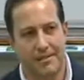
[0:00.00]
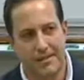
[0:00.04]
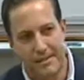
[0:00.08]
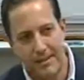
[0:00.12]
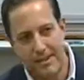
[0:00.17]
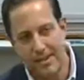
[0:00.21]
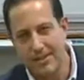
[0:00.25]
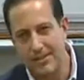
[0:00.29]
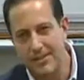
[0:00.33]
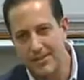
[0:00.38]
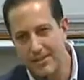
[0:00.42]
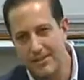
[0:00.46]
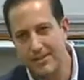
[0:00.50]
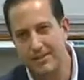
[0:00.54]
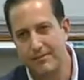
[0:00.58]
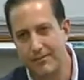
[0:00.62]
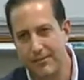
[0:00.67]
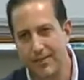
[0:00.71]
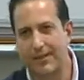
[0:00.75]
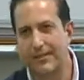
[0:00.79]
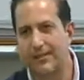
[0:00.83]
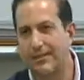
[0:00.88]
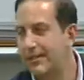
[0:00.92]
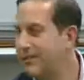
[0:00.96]
That is a
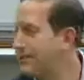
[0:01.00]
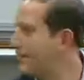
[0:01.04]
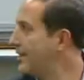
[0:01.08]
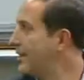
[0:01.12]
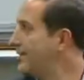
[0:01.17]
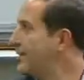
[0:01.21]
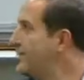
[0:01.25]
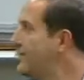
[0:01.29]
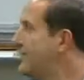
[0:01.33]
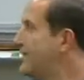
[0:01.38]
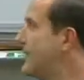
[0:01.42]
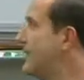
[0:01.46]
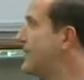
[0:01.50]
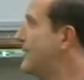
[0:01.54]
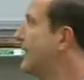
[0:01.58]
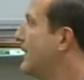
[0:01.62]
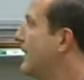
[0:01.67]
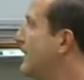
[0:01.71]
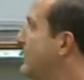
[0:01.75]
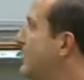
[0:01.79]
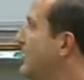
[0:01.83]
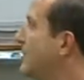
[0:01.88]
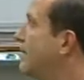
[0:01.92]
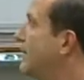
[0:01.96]
very, very true statement.
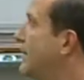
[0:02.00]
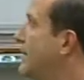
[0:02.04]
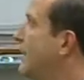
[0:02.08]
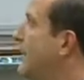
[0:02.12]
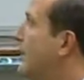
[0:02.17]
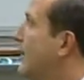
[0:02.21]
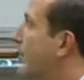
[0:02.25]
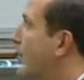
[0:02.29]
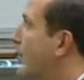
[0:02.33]
It took me a